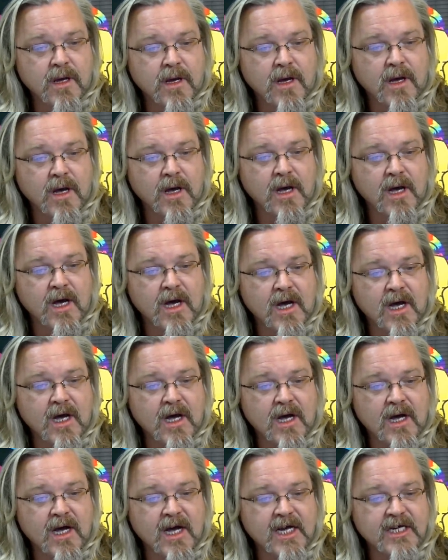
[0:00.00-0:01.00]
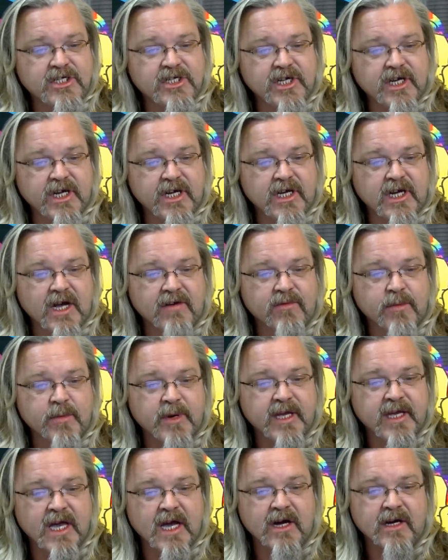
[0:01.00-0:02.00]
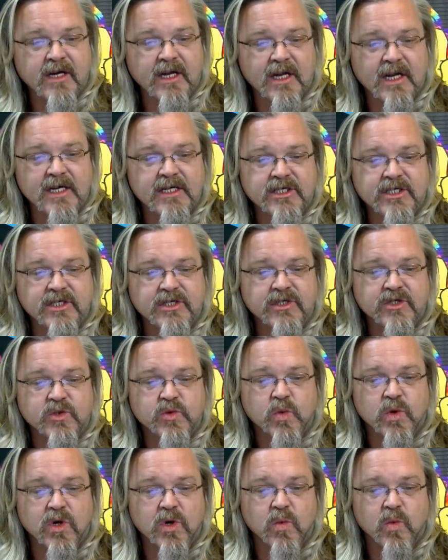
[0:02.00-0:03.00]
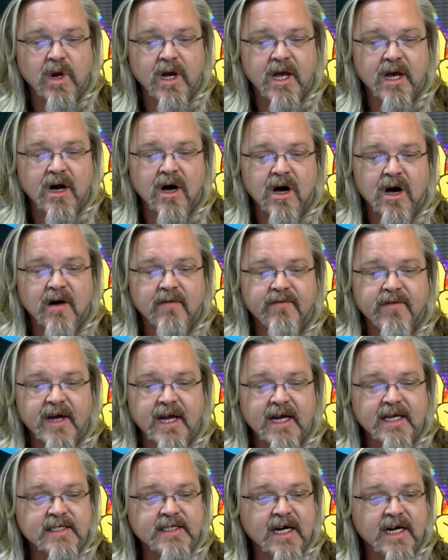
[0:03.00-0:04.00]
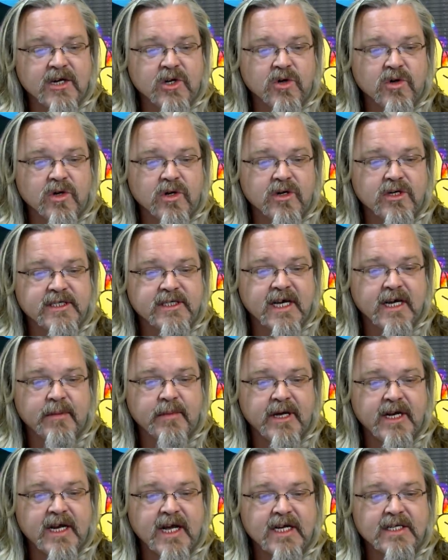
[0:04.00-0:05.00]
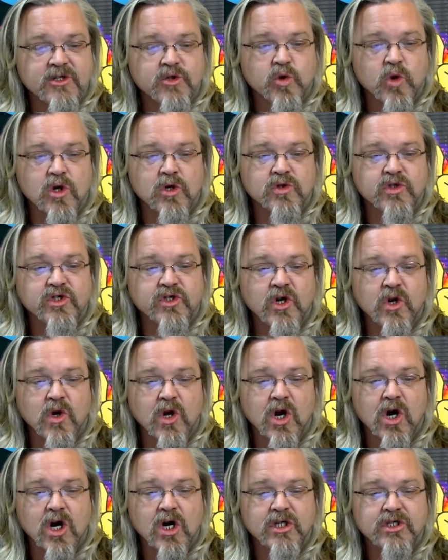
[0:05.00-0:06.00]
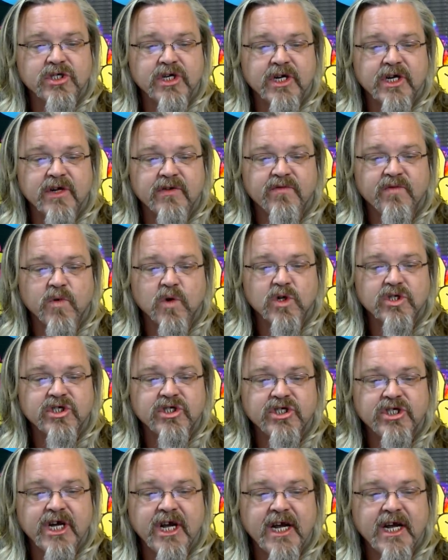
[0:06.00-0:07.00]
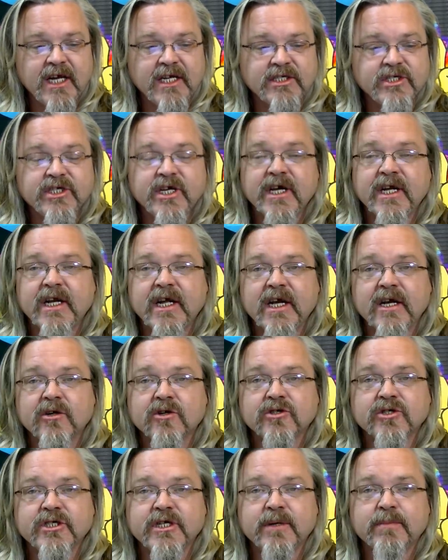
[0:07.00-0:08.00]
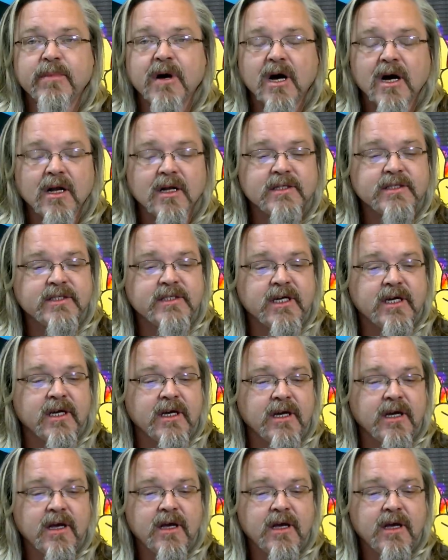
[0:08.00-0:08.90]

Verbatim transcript: Uh, actually, government calculations were way off. Anti-nuclear sentiment has grown so large it could force change in energy policy.